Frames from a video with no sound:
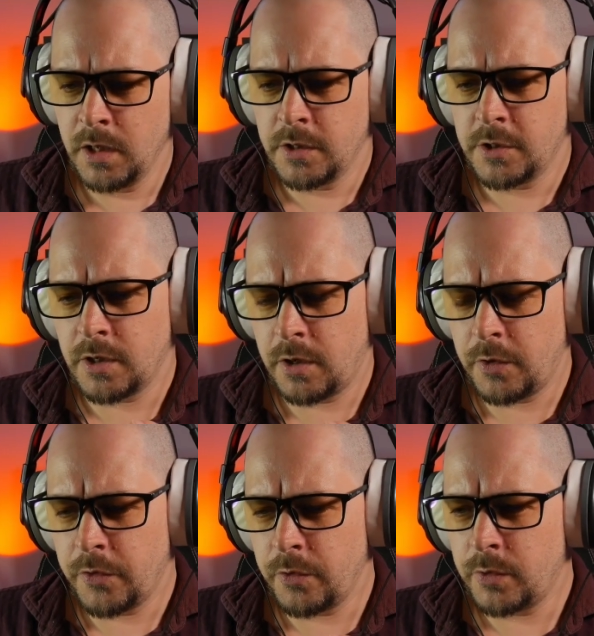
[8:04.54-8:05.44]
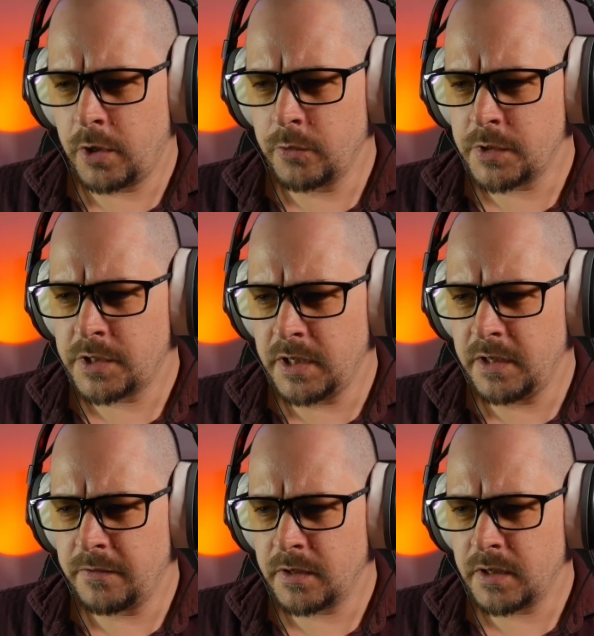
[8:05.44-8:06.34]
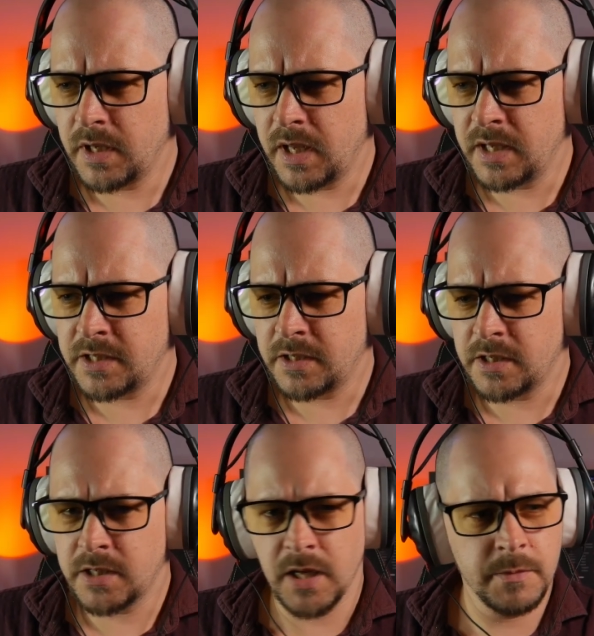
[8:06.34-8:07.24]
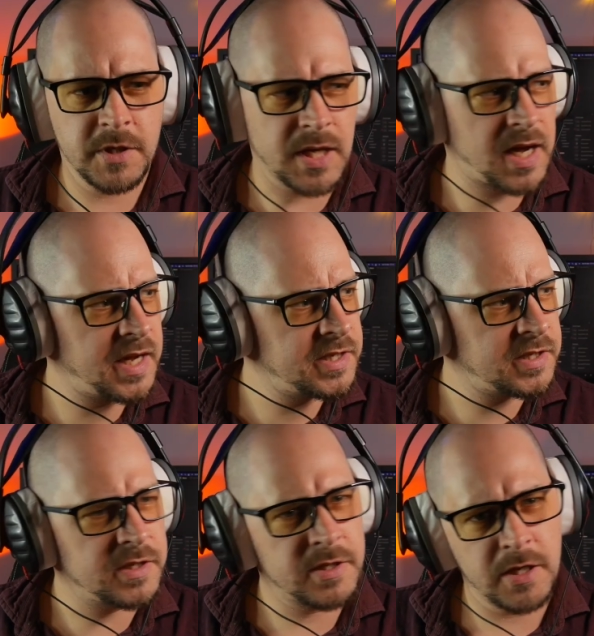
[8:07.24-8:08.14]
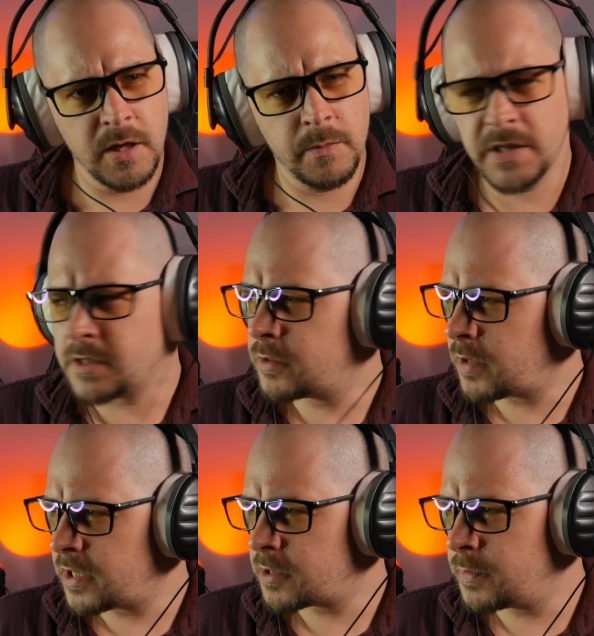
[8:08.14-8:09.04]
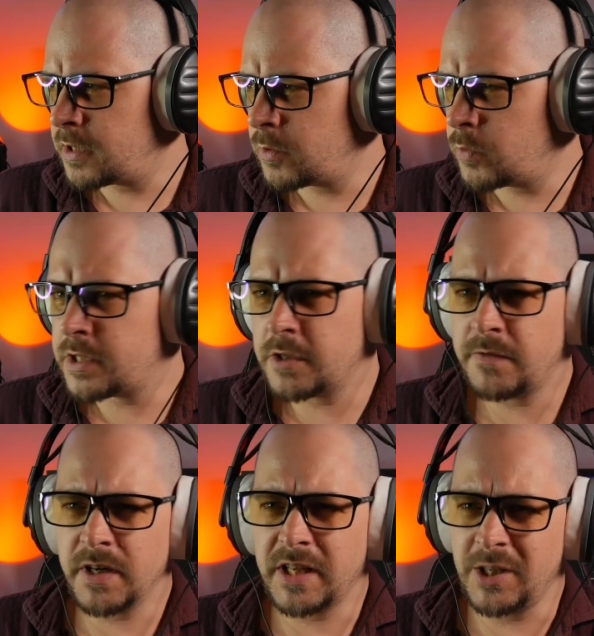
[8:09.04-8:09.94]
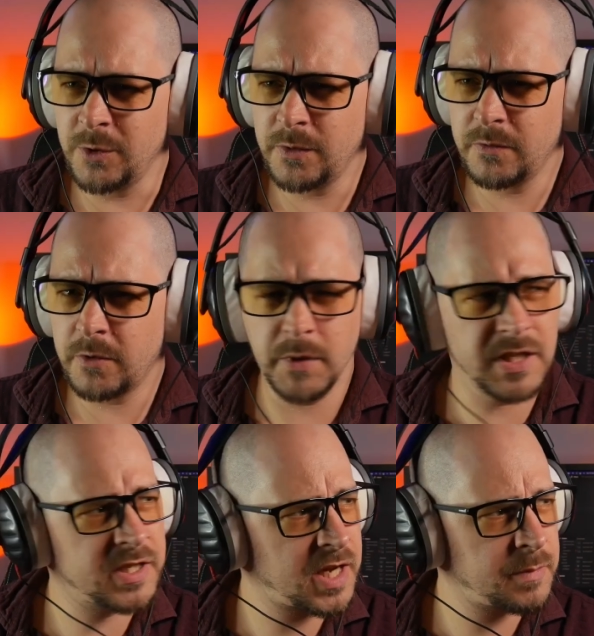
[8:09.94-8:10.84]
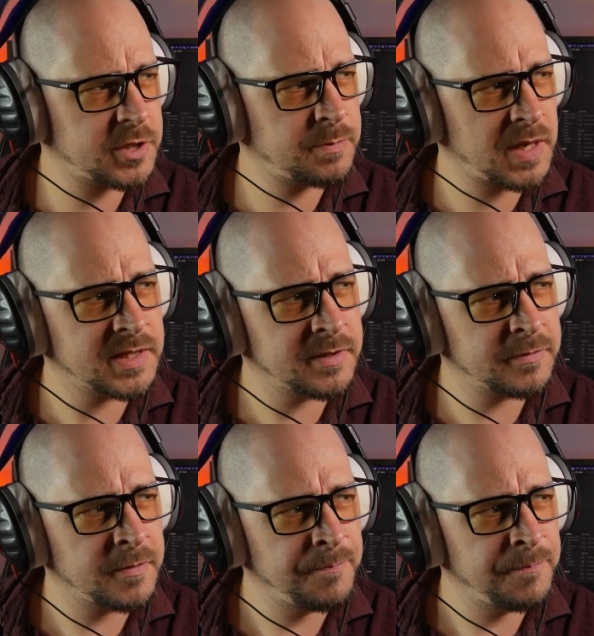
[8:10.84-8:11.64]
So the Rode receiver is the same size and shape as the transmitter, which is very cute from a design perspective.